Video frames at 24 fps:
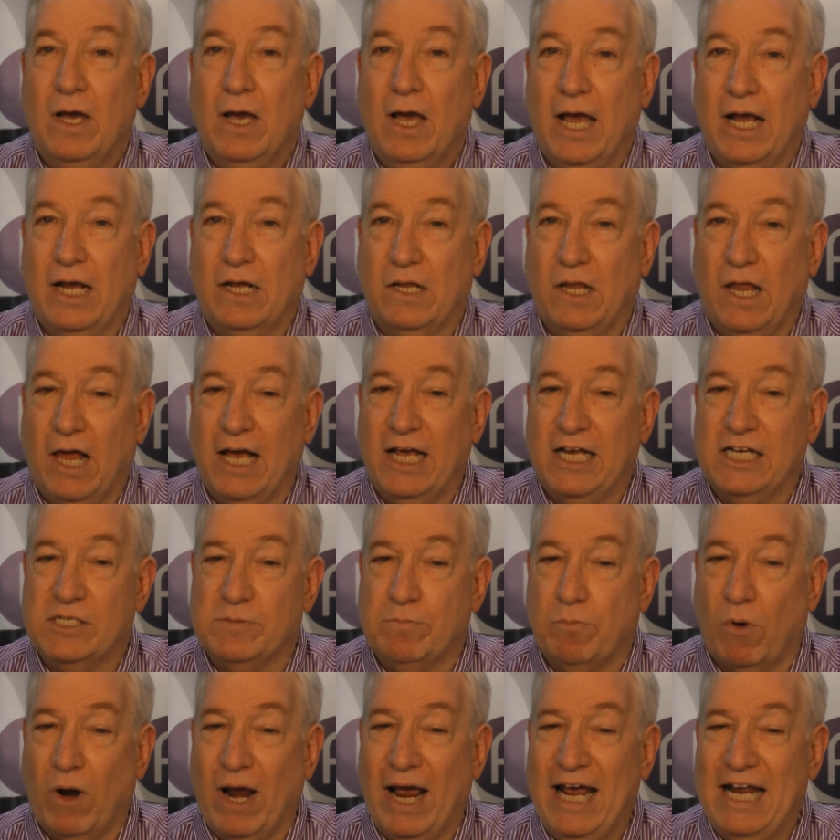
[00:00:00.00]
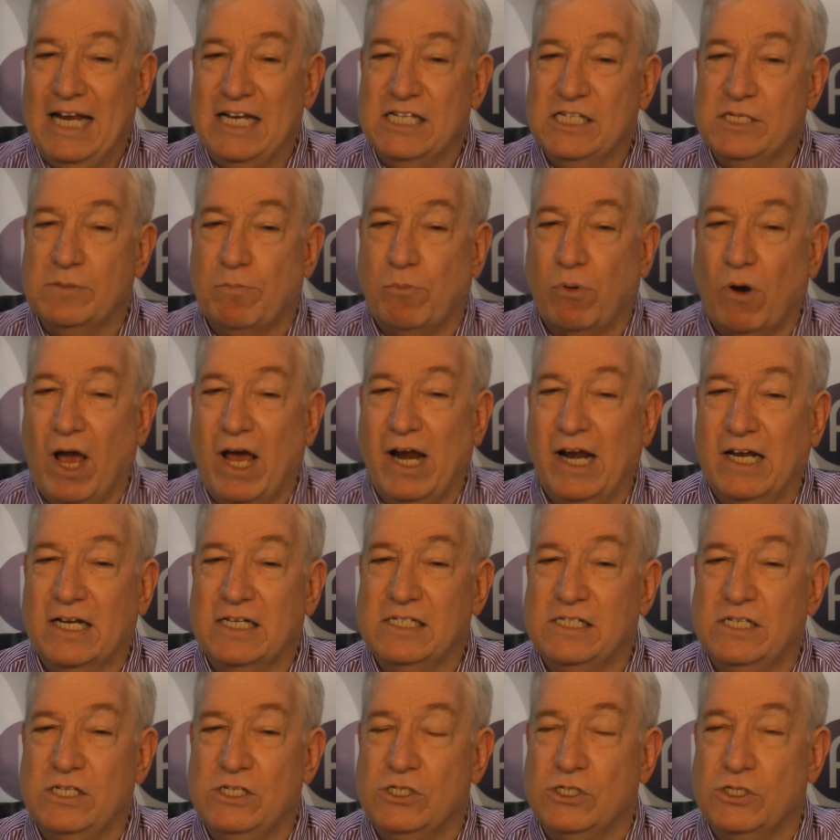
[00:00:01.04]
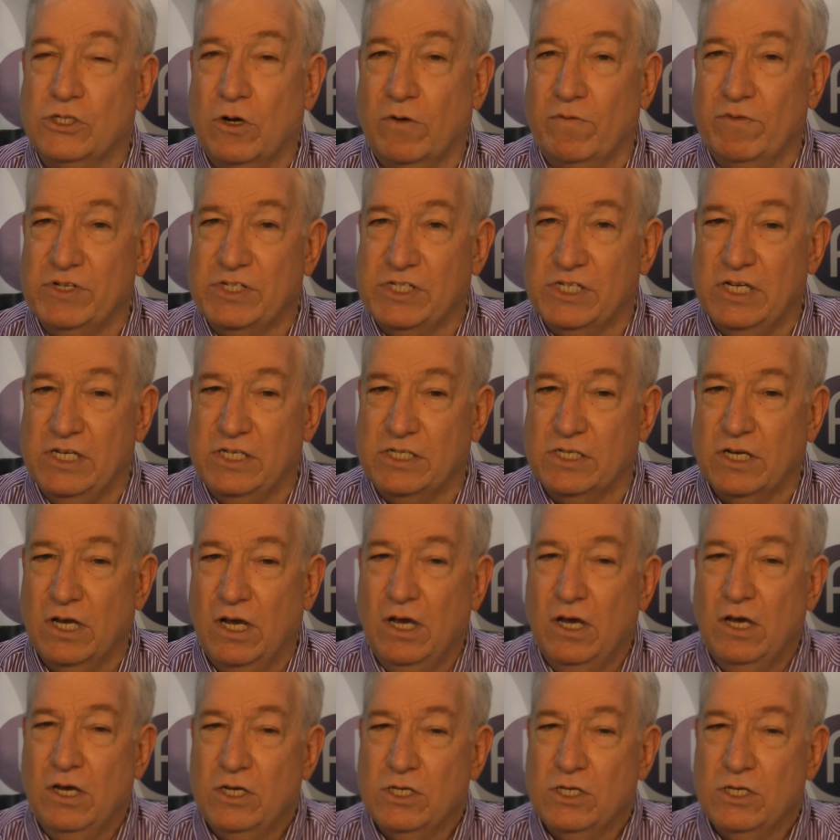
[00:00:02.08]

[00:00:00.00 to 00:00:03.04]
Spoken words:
a client's brands, products, and services